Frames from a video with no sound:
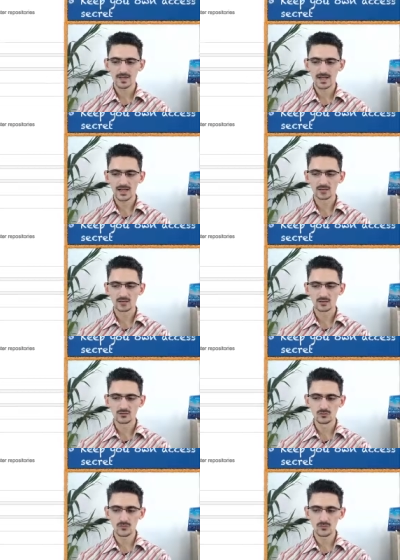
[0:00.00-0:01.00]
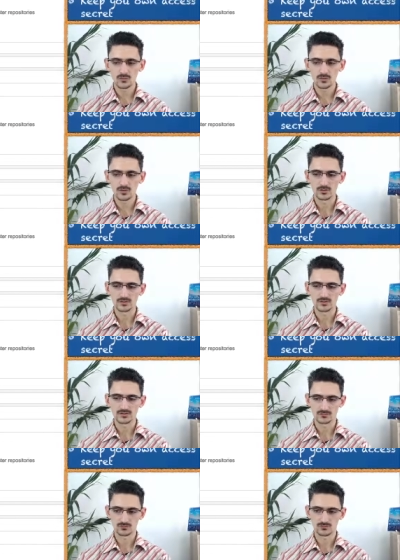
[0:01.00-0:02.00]
add a new member
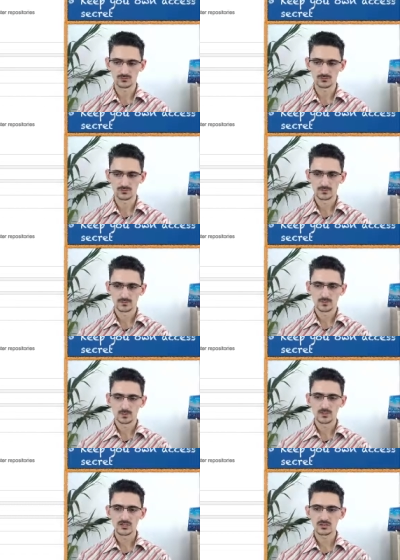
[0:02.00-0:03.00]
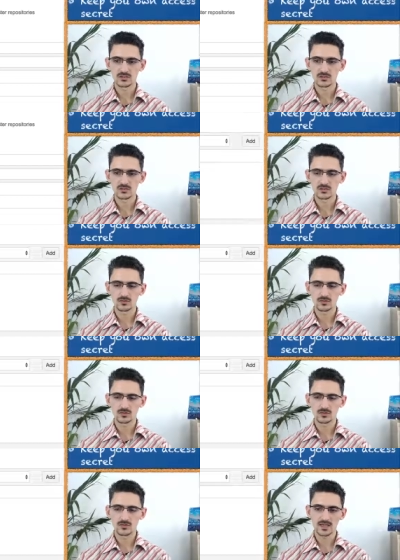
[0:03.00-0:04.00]
on this group, which
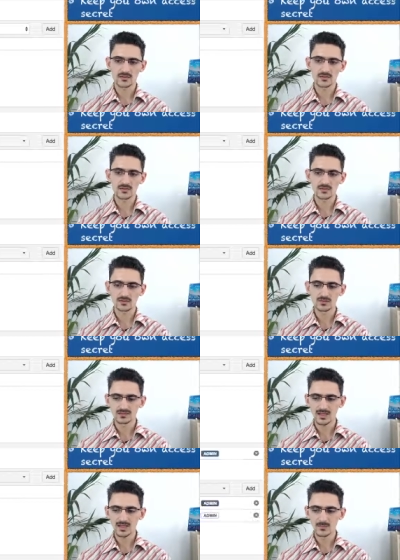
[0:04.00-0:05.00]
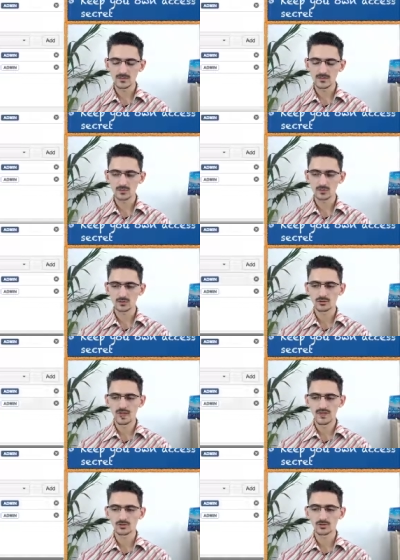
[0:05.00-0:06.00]
can, can be the same if you want to
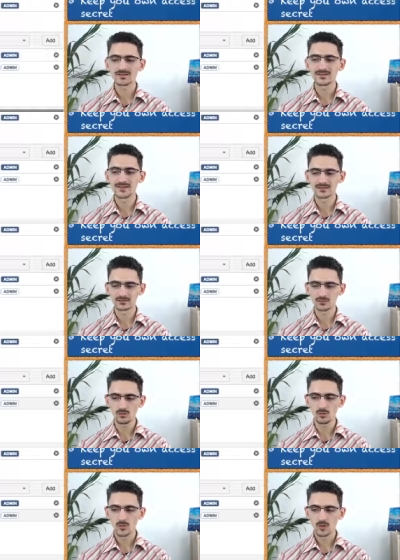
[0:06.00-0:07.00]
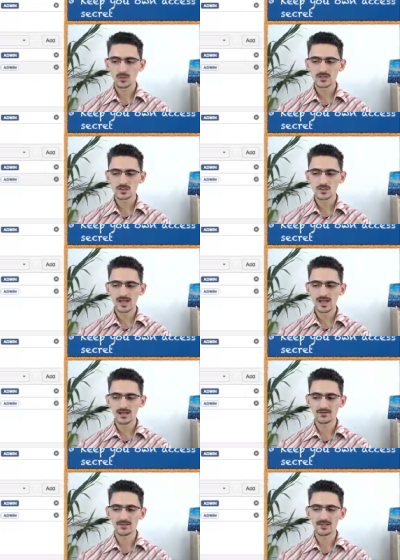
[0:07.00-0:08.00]
create a test group, which will
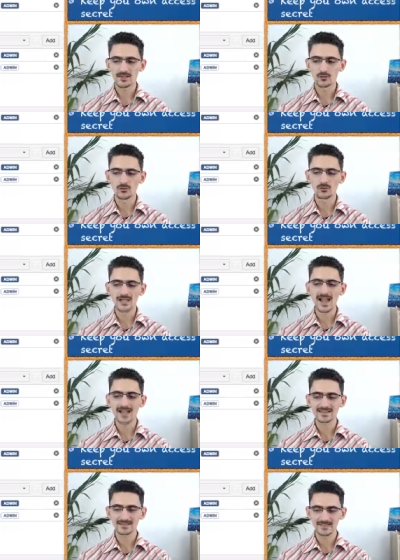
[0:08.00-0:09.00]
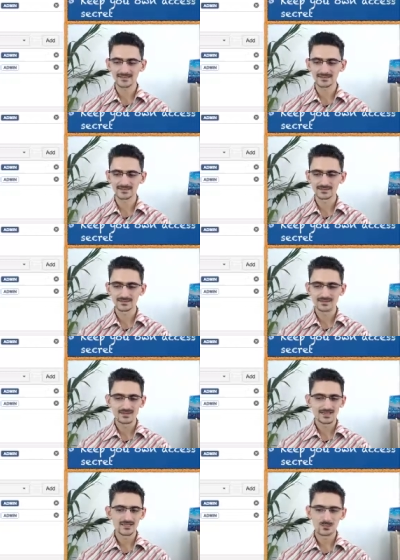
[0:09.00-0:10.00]
have only a read
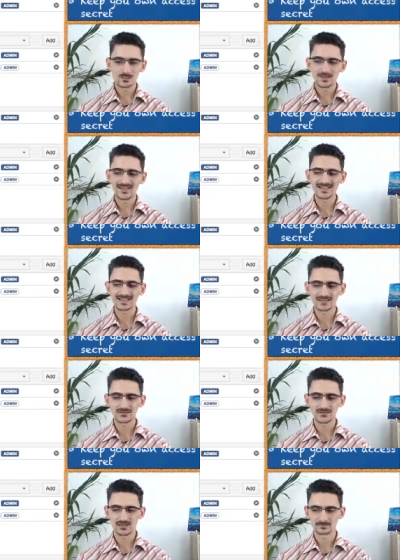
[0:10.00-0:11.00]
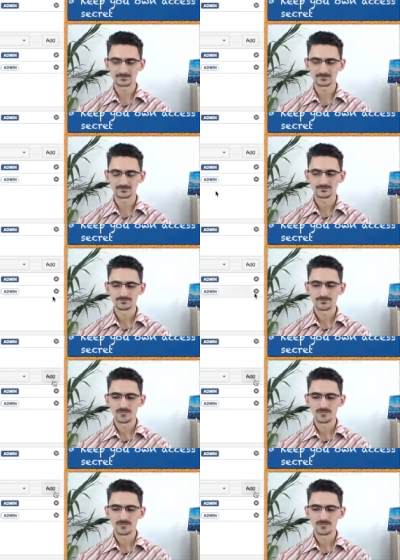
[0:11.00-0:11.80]
access. It will be exactly the same.